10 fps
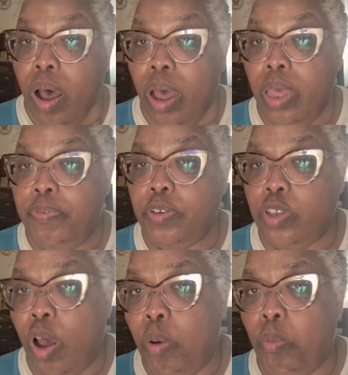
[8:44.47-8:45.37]
If you
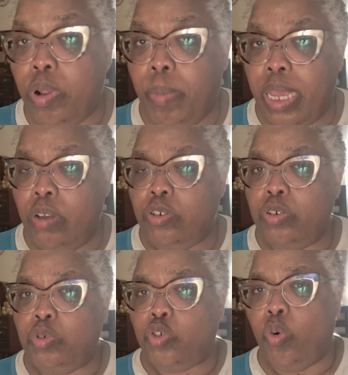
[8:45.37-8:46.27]
saw one of my
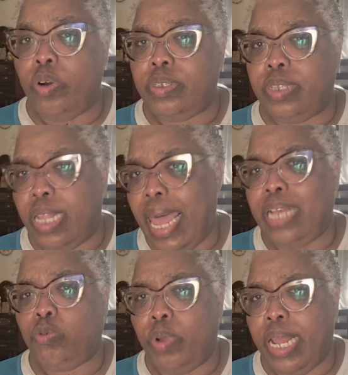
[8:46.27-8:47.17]
YouTube shorts, the
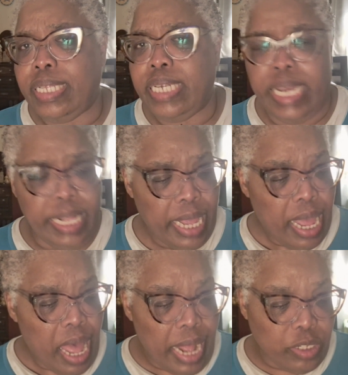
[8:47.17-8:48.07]
last one I did,
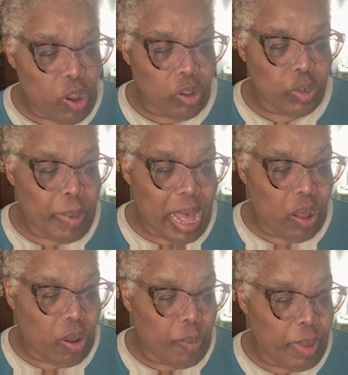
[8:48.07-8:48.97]
I talked
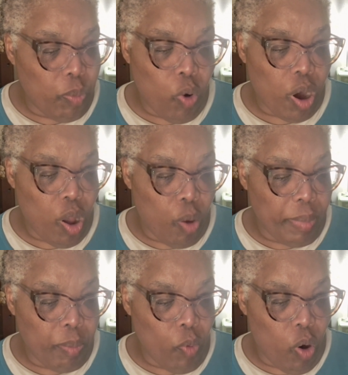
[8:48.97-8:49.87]
about a memoir called
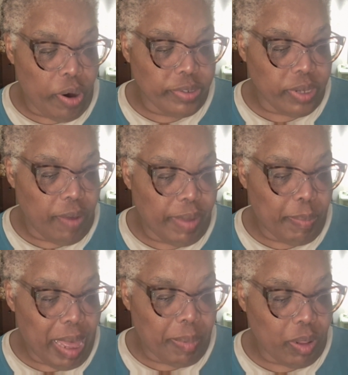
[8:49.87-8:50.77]
Memoirs of a
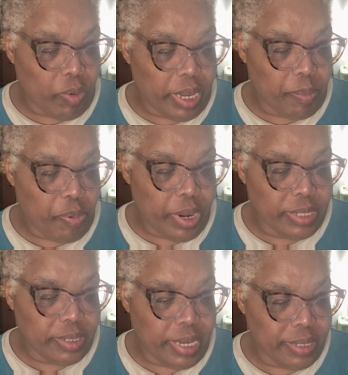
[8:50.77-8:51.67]
Babylonian
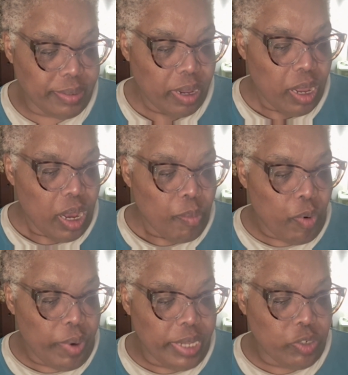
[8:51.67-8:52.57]
Princess,
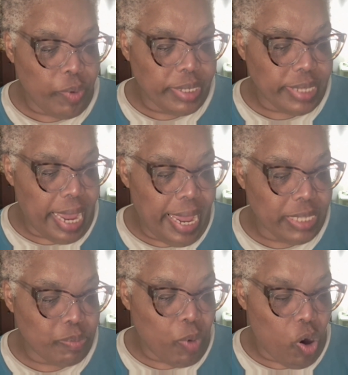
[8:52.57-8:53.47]
Maria Theresa
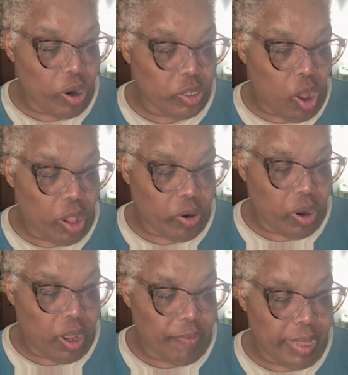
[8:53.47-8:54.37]
Asmar, daughter
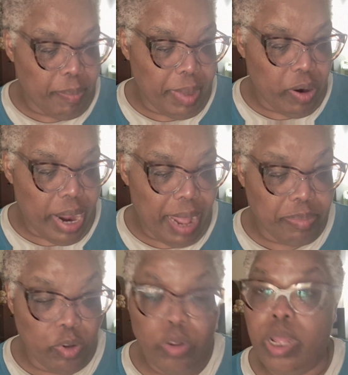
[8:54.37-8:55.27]
of Emir
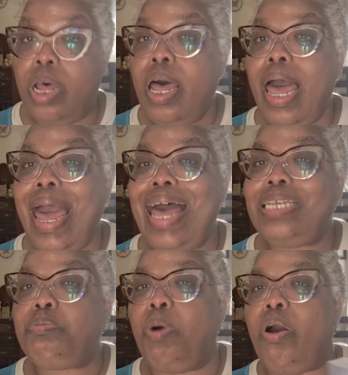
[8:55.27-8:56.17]
Abdullah
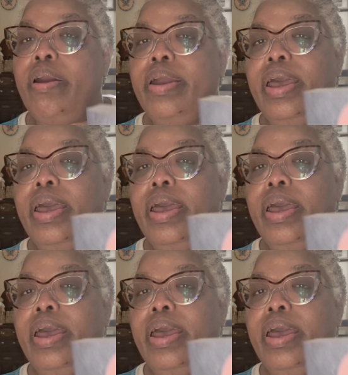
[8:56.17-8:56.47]
Asmar.